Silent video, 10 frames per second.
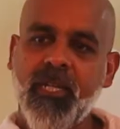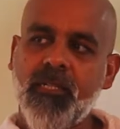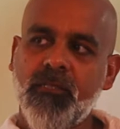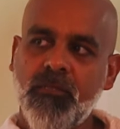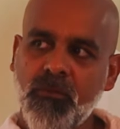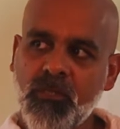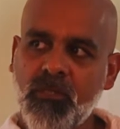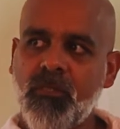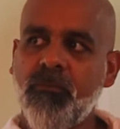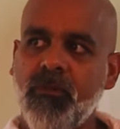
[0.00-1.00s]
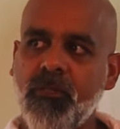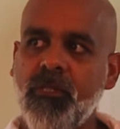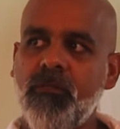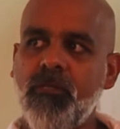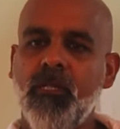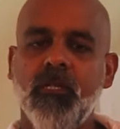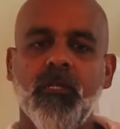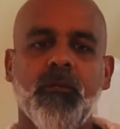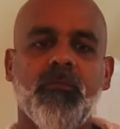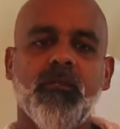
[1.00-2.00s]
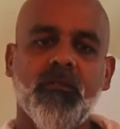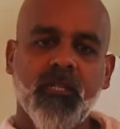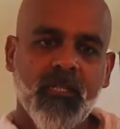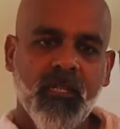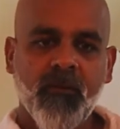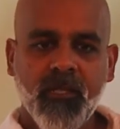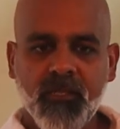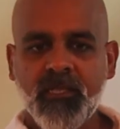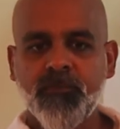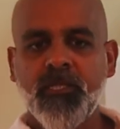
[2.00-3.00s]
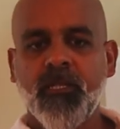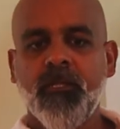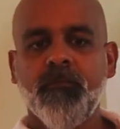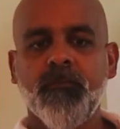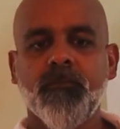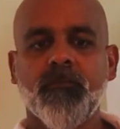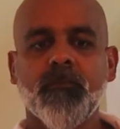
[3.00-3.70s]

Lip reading: get us to a certain point, but right now at this time,